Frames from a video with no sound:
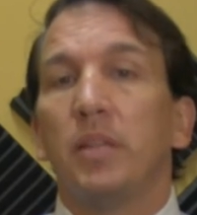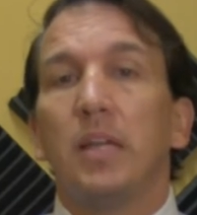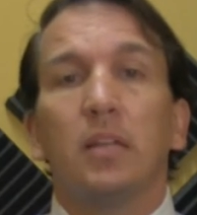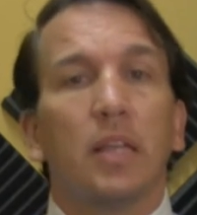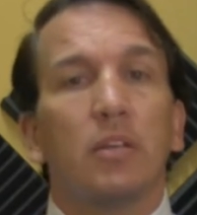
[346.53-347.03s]

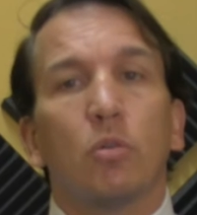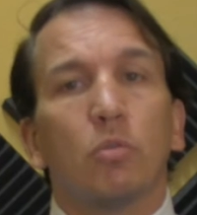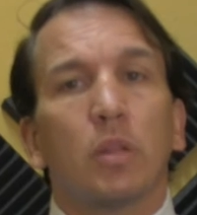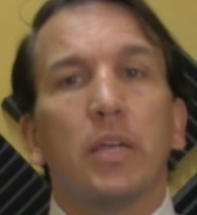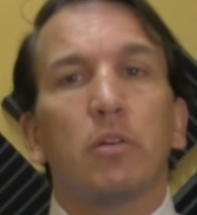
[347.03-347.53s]
They
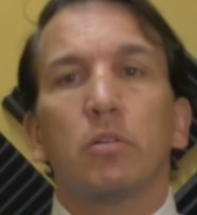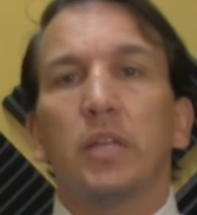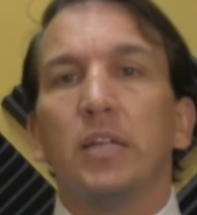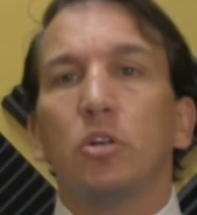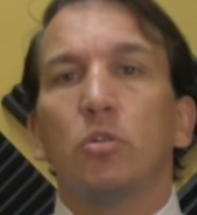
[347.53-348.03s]
don't linger,
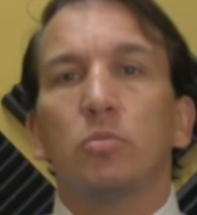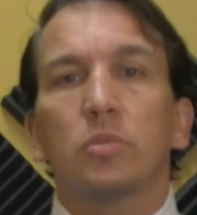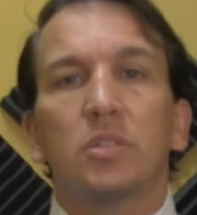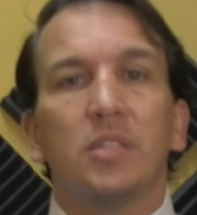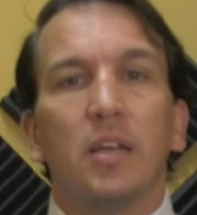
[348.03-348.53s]
they
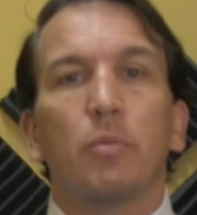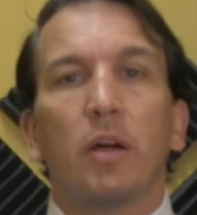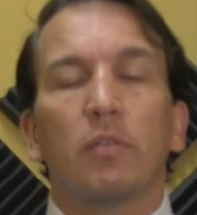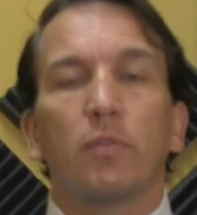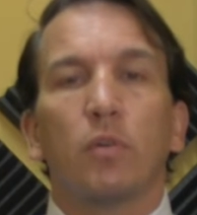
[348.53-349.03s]
don't stay
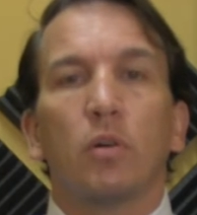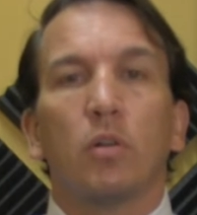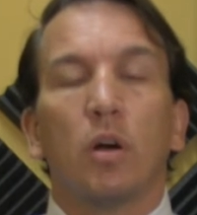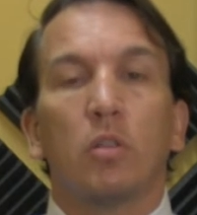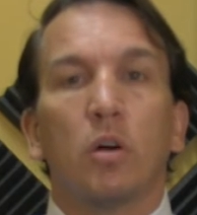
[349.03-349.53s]
around
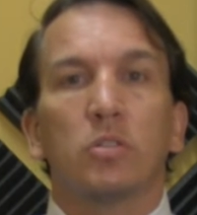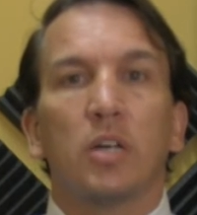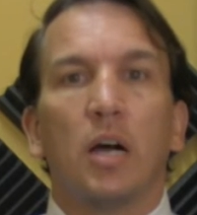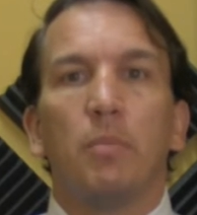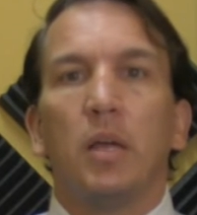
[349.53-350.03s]
for a long
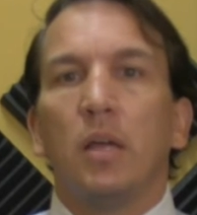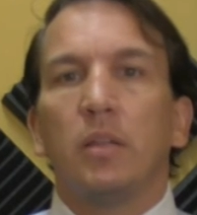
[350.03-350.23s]
time.